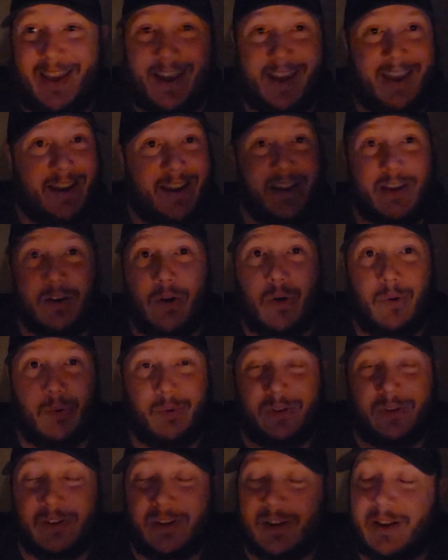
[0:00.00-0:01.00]
And he
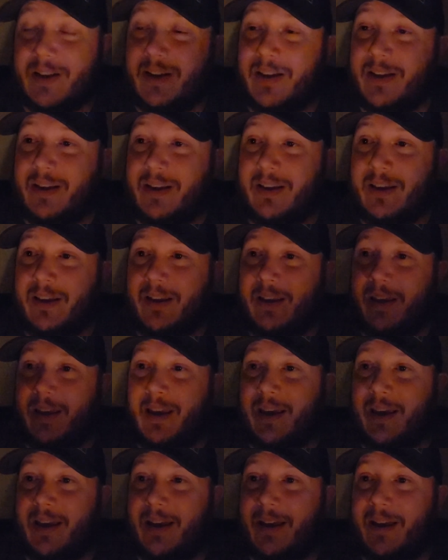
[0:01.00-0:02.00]
goes.
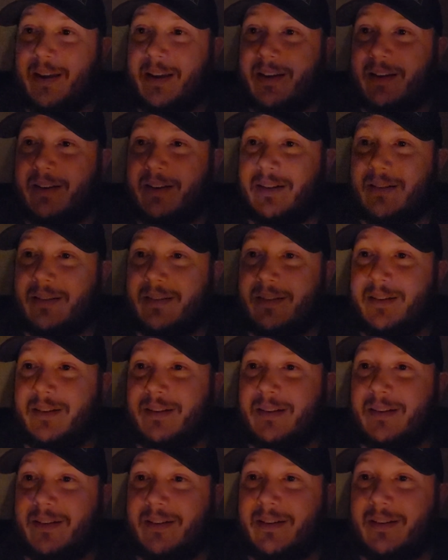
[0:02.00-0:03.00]
and
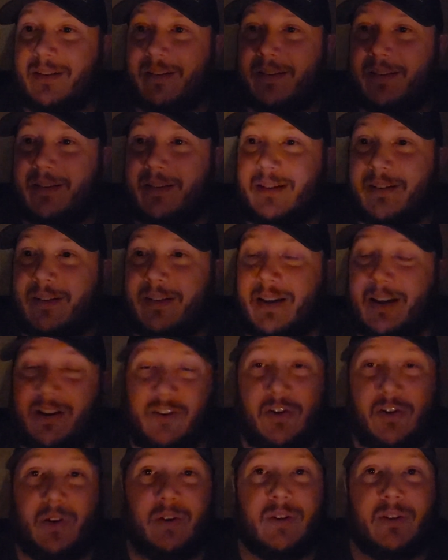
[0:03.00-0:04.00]

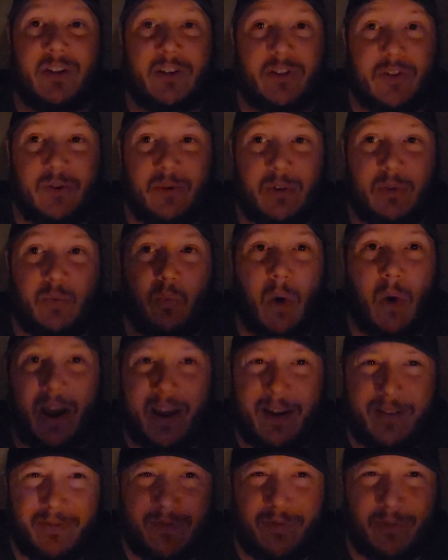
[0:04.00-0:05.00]
it turned into his
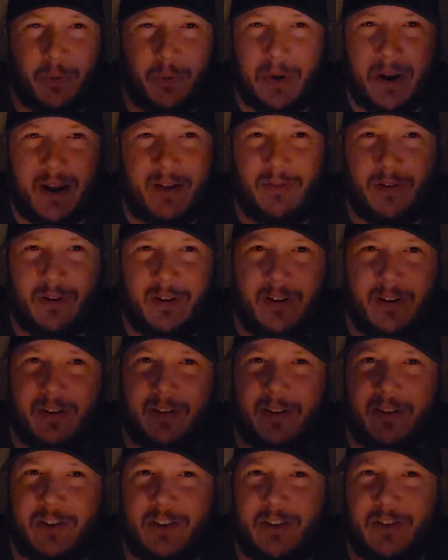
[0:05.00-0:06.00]
wife or whatever,
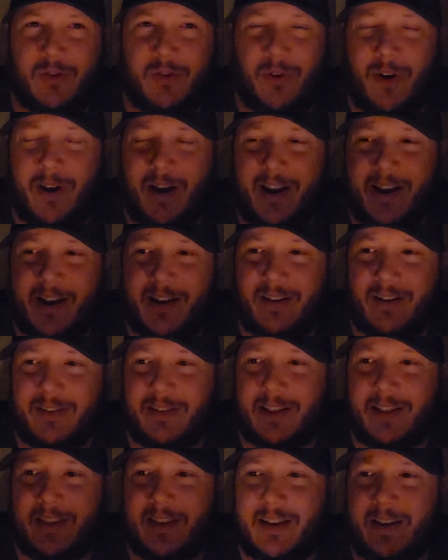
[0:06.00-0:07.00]
and she's crying or
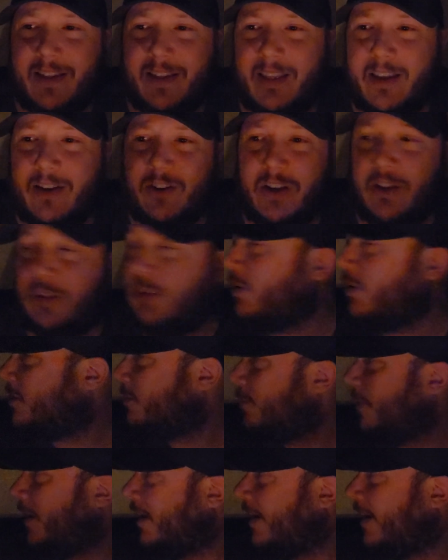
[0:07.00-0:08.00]
something, and then he looks
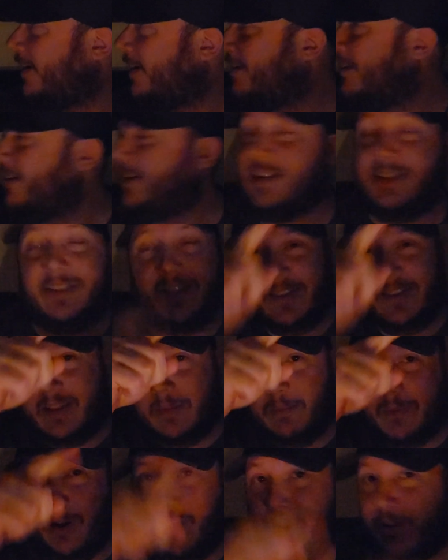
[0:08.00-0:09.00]
behind, like he sees in
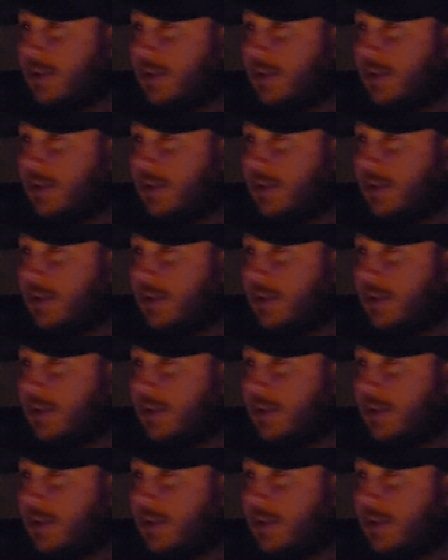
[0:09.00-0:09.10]
the mirror,